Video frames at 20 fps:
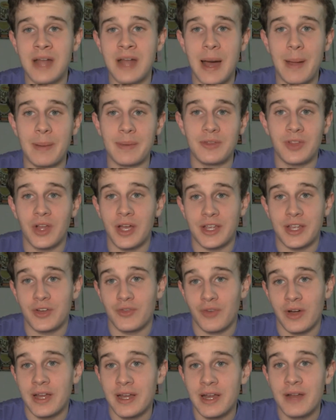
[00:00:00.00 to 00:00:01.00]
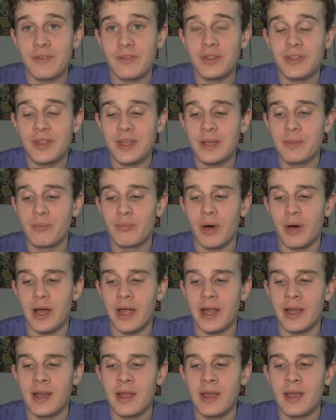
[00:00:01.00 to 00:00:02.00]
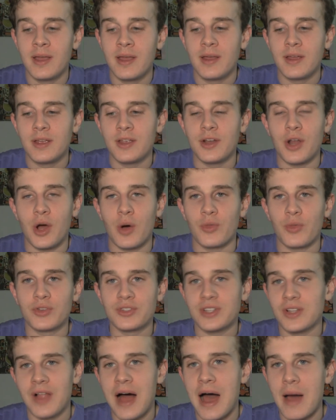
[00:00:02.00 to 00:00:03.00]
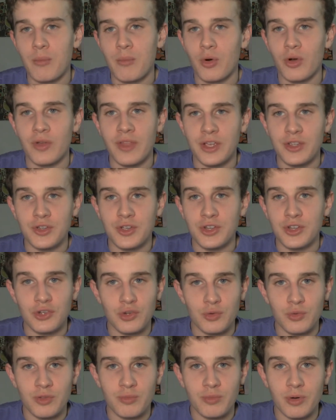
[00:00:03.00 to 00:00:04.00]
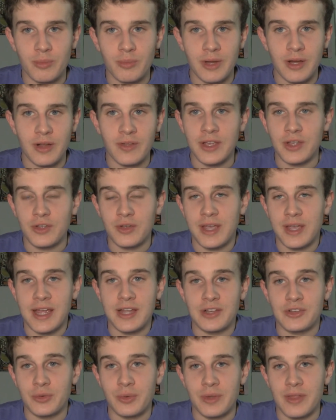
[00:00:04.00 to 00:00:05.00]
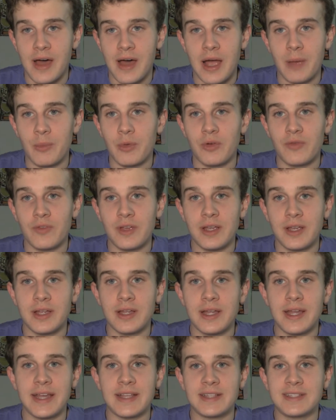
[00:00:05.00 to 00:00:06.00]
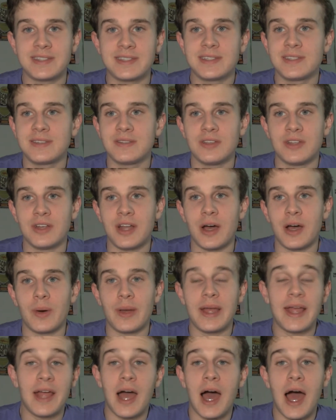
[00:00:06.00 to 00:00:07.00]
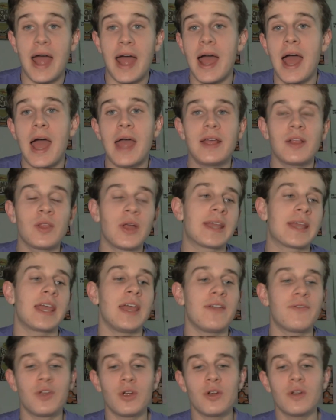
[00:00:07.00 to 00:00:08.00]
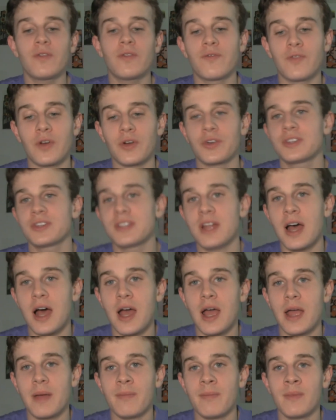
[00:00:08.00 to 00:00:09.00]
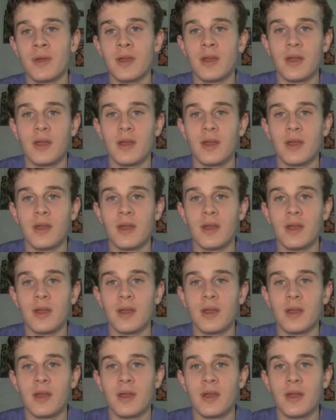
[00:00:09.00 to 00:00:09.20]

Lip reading: not like great and everything, but you know, there's a lot more that you can do with Premiere that you can't do with iMovie. It's, you know, like if you're a first time